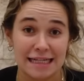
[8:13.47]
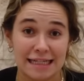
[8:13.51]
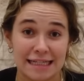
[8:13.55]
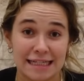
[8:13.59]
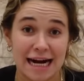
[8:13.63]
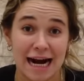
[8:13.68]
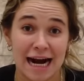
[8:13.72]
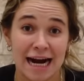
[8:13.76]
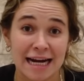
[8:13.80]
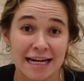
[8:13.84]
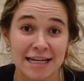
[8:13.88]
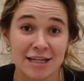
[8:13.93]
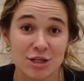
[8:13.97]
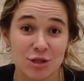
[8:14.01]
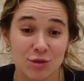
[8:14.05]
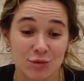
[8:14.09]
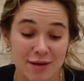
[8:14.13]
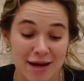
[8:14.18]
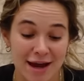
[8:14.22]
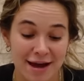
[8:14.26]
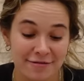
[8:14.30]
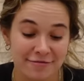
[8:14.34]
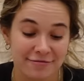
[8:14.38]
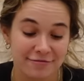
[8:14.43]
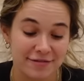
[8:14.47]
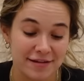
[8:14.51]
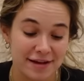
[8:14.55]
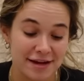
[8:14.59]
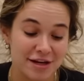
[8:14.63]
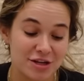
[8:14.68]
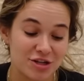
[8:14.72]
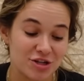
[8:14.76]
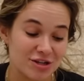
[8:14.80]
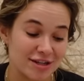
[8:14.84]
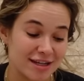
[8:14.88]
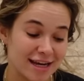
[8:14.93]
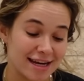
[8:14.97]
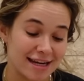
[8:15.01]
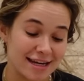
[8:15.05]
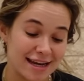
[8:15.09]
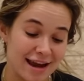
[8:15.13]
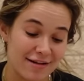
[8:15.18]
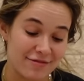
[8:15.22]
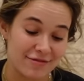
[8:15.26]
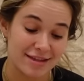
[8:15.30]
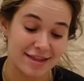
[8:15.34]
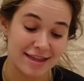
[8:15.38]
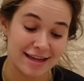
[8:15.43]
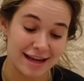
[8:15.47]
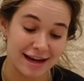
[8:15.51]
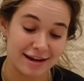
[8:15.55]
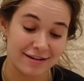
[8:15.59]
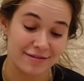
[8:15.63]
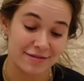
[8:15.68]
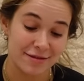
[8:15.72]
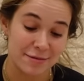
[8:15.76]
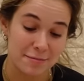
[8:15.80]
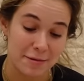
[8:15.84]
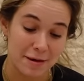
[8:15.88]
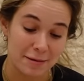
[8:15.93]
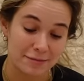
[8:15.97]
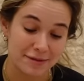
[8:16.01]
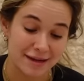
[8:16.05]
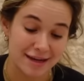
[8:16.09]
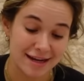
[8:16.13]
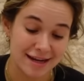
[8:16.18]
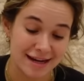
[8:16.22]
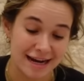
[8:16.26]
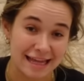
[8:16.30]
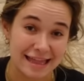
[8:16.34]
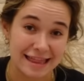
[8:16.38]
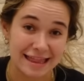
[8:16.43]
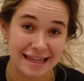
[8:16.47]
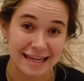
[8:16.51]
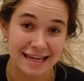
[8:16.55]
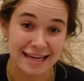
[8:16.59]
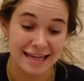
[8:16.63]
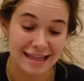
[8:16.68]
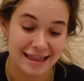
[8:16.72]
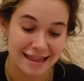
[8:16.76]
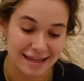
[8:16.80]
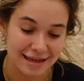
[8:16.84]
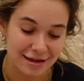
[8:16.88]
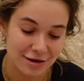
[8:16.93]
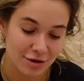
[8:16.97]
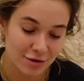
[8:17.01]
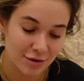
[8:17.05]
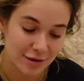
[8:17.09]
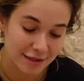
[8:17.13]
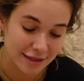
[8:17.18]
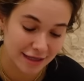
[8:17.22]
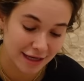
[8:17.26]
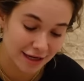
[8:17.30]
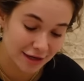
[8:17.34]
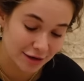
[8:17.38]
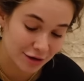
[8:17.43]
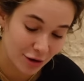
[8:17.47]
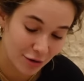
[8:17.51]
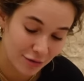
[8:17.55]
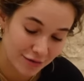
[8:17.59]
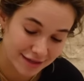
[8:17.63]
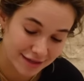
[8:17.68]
Guys, we have finished getting everything out of the pumpkin. I think Theo is gonna go